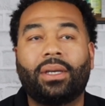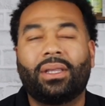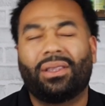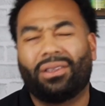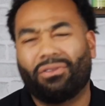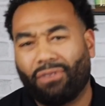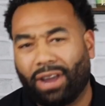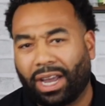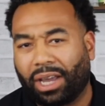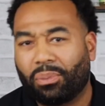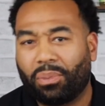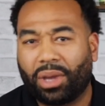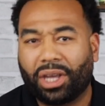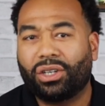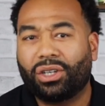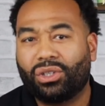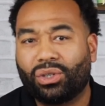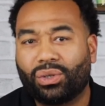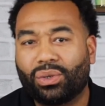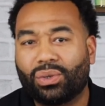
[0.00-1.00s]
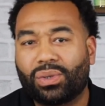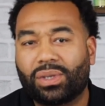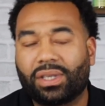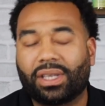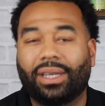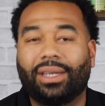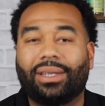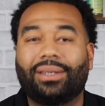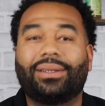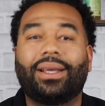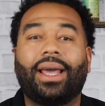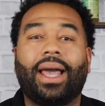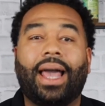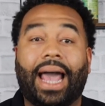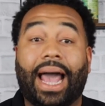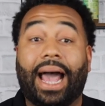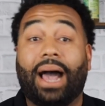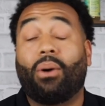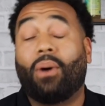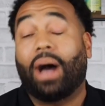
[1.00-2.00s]
the recommended use, and
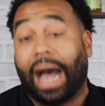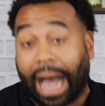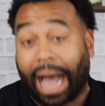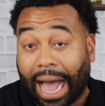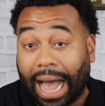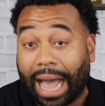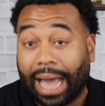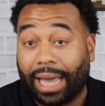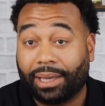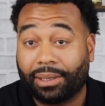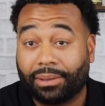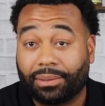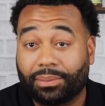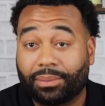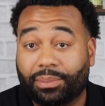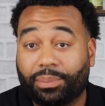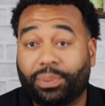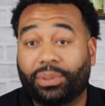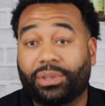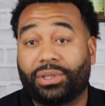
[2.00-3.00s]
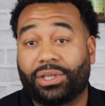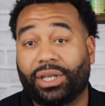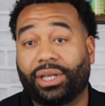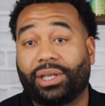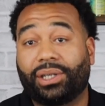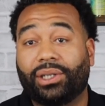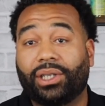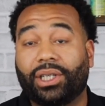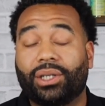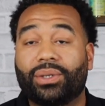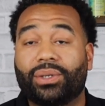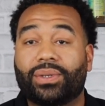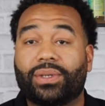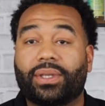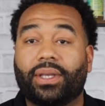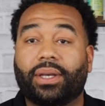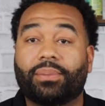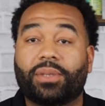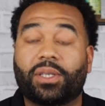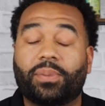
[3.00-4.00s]
how I particularly use
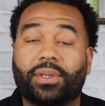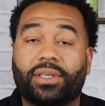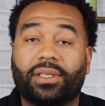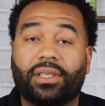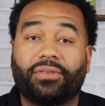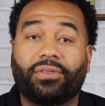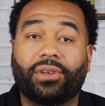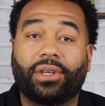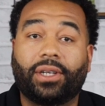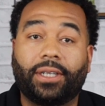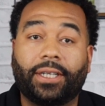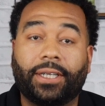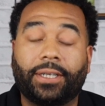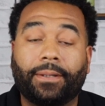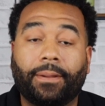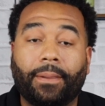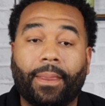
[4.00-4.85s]
them specifically.